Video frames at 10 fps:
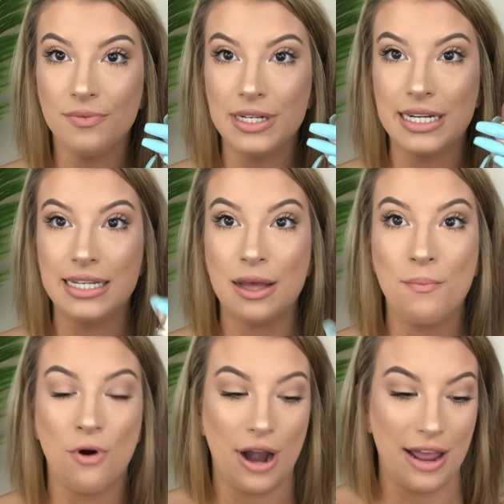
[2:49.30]
which is
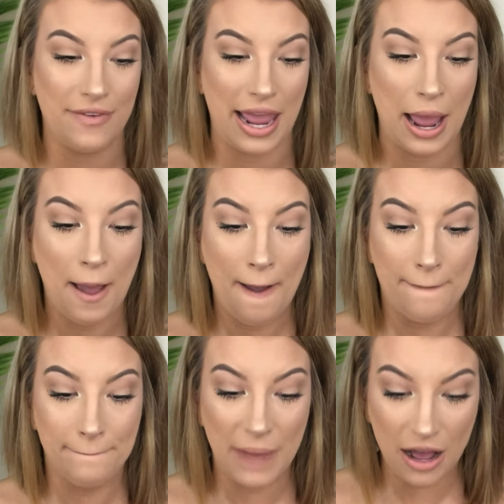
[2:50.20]
more of a
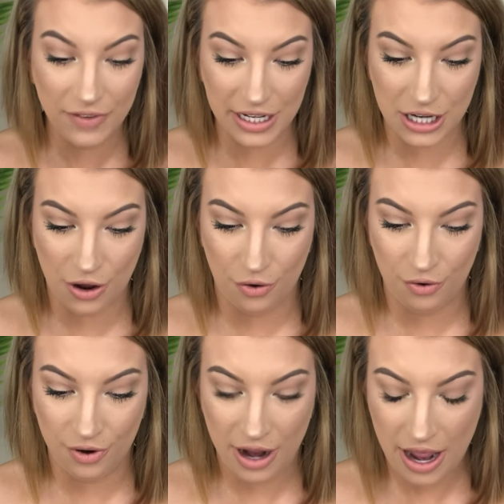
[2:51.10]
mauve-y
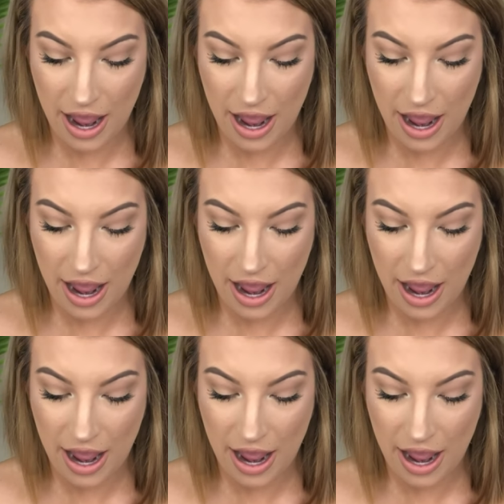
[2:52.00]
tone.